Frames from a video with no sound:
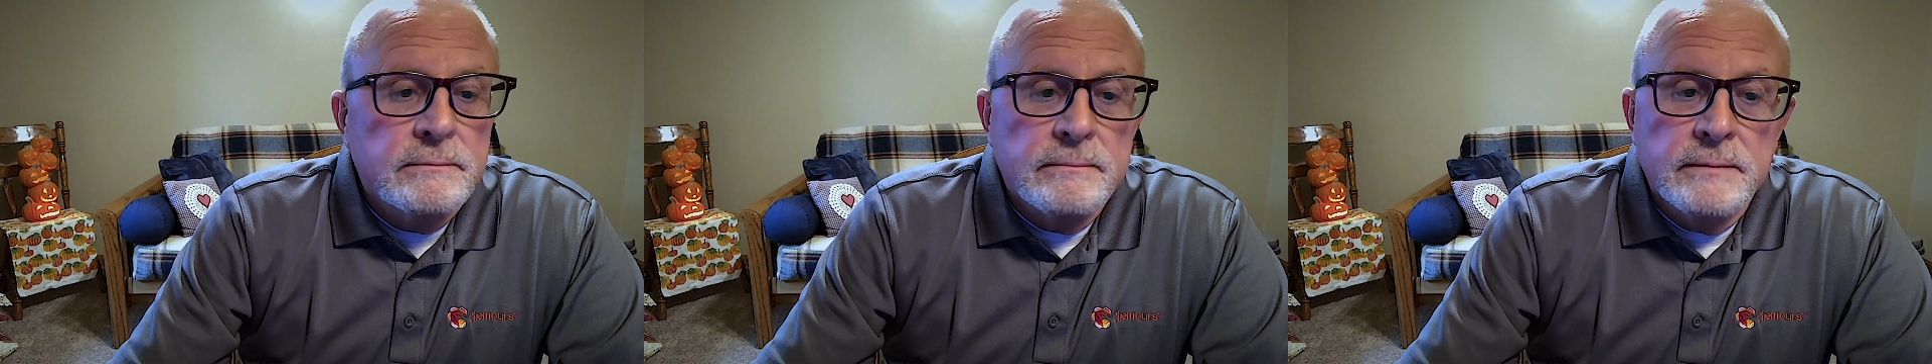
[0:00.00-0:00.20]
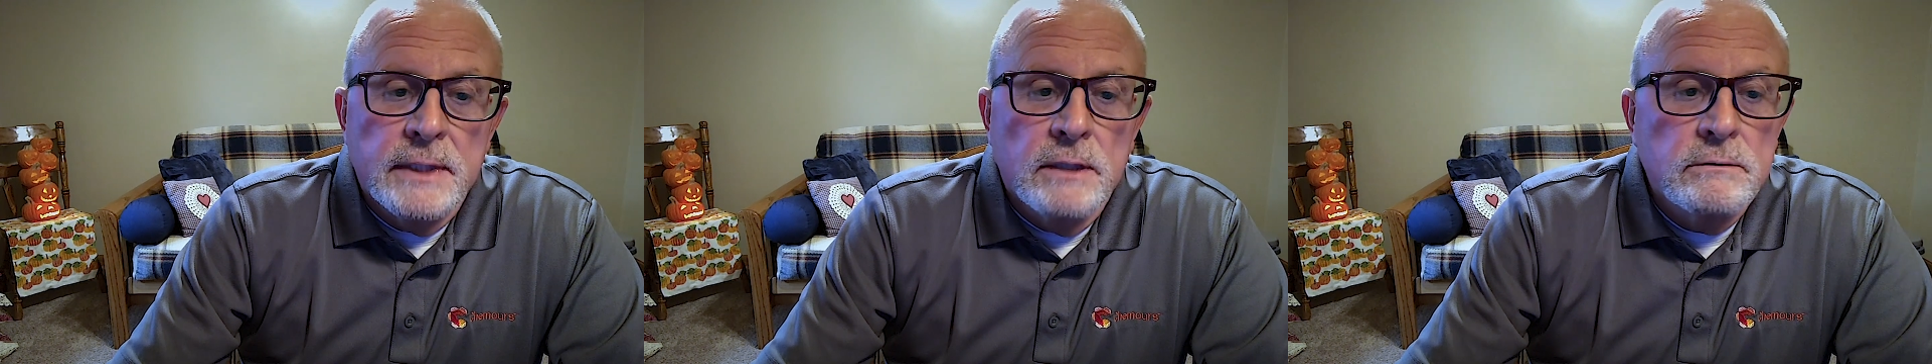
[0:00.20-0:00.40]

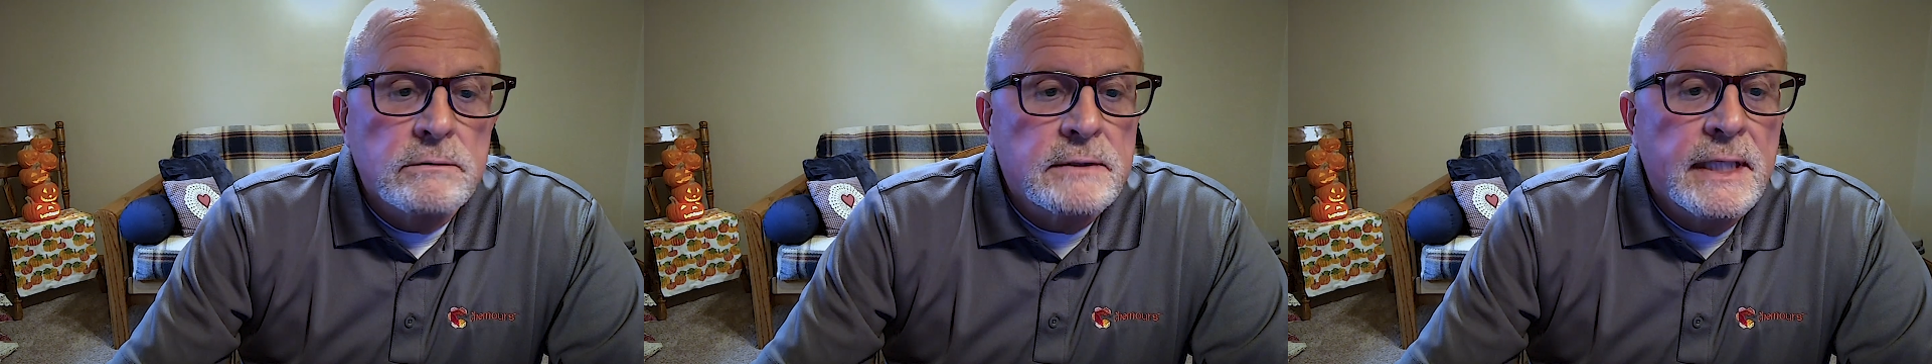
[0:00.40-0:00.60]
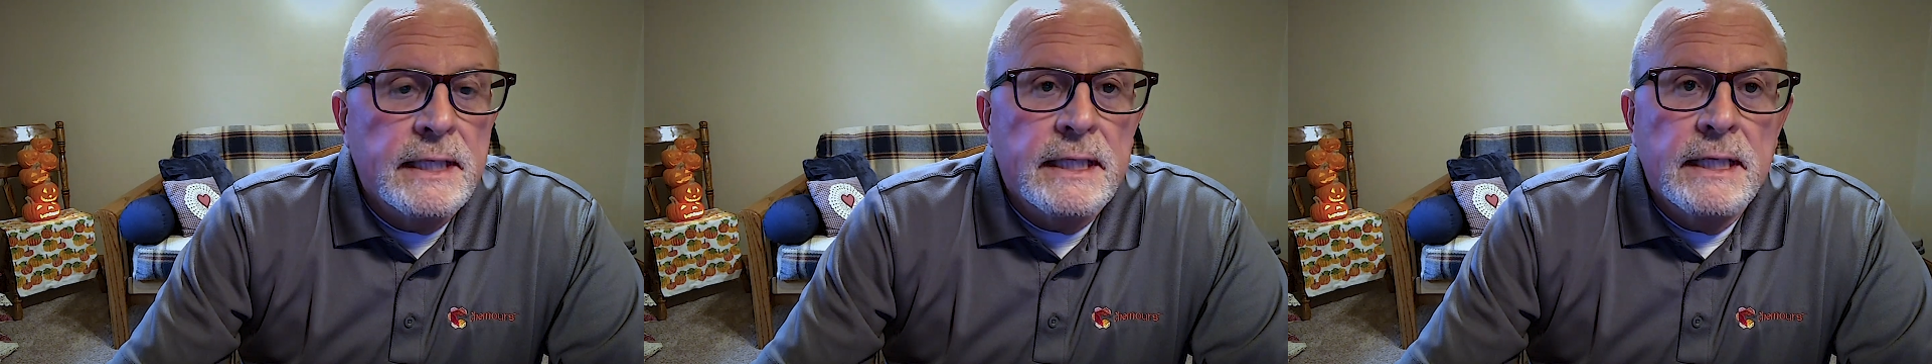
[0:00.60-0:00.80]

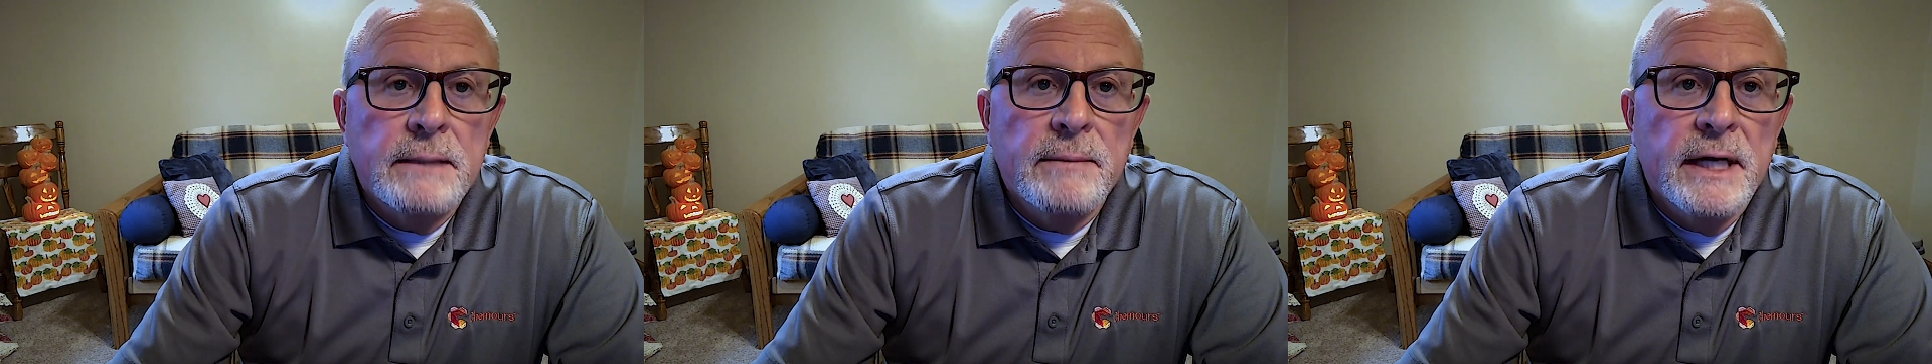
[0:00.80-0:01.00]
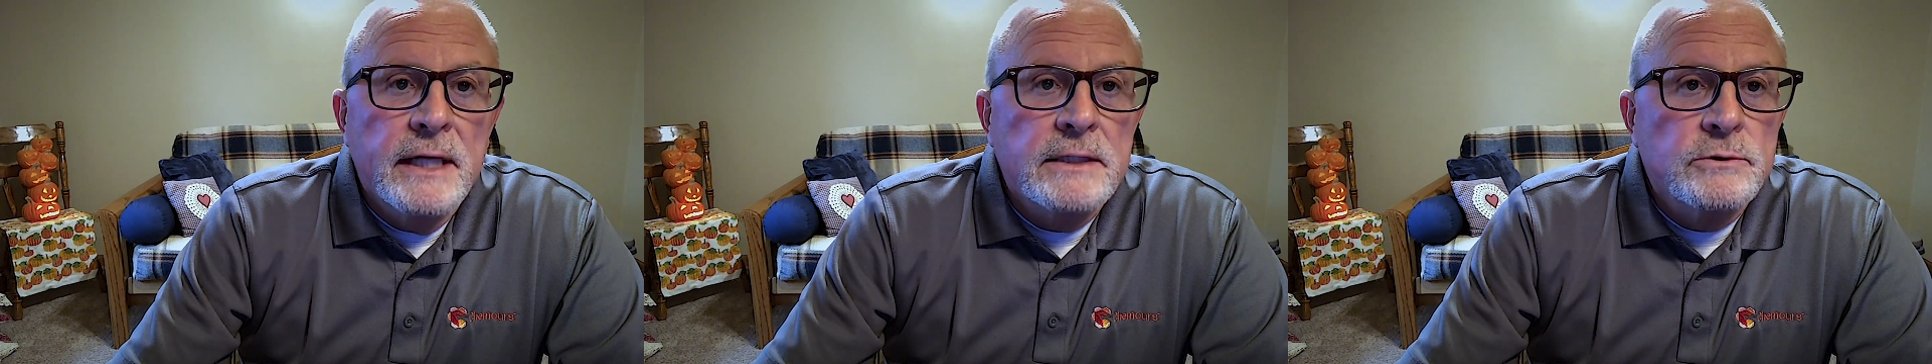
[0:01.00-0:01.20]
Don't take
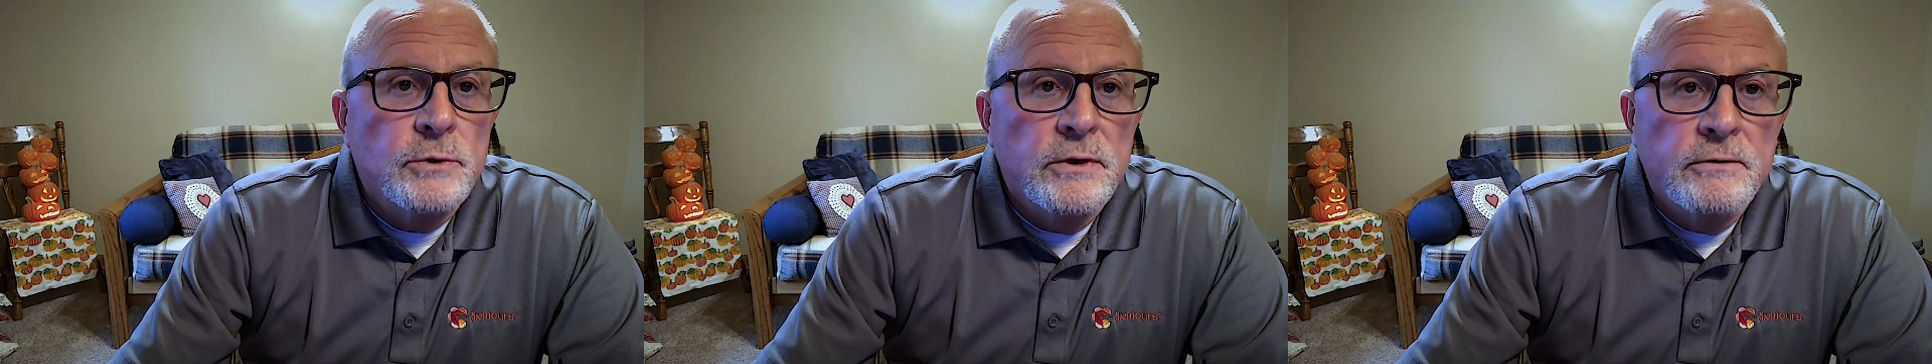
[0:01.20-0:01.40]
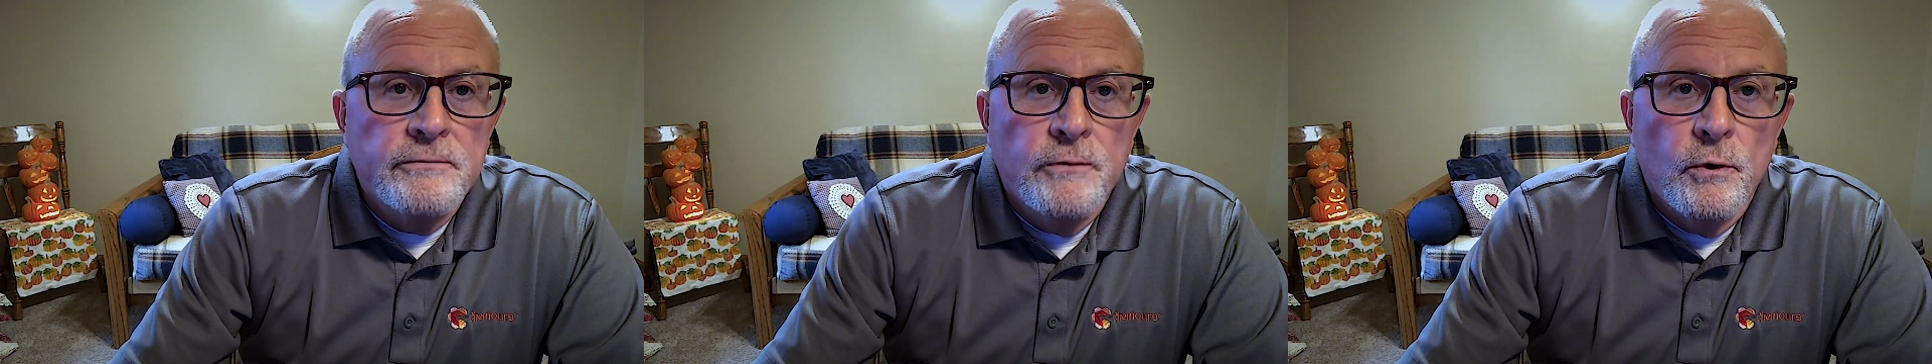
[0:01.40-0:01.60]
anybody's
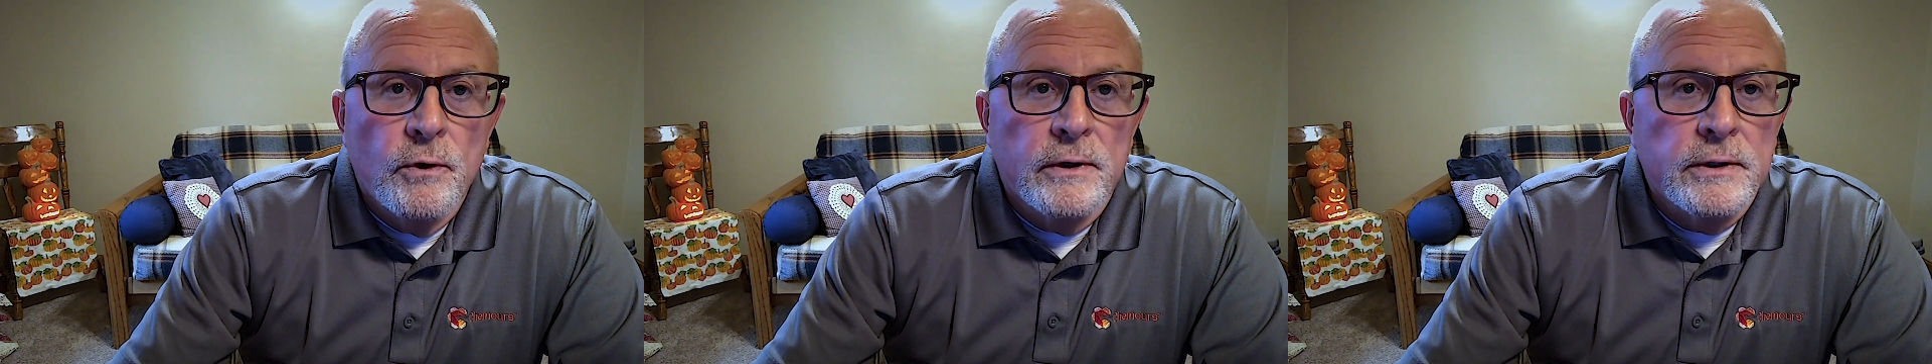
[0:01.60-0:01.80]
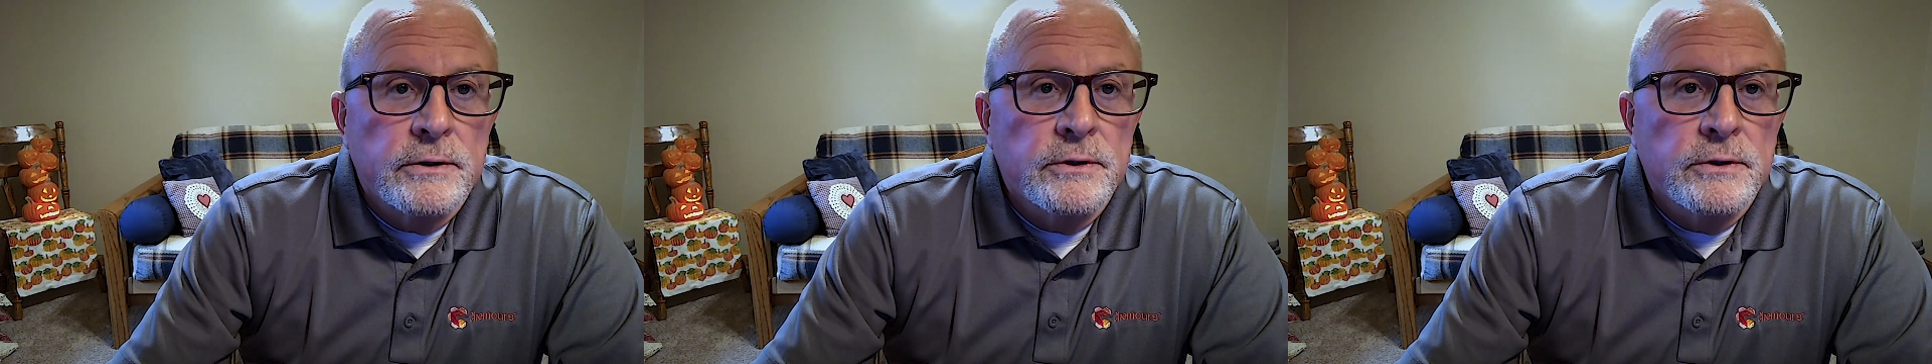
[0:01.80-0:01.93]
word for it.